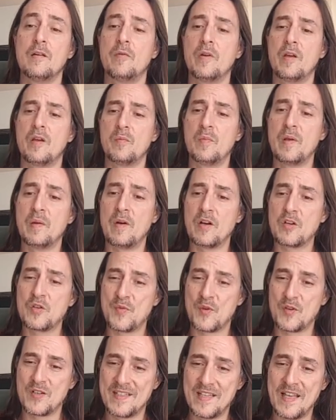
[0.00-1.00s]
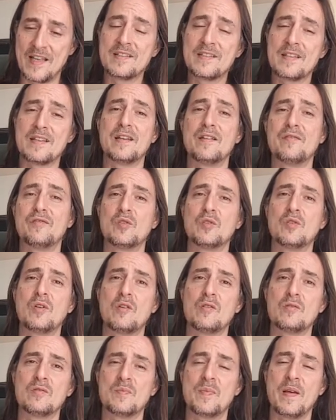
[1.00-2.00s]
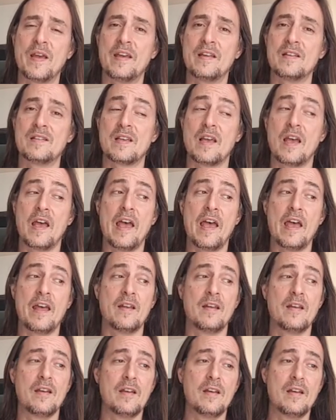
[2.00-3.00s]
We could be much more sensitive to those pains, and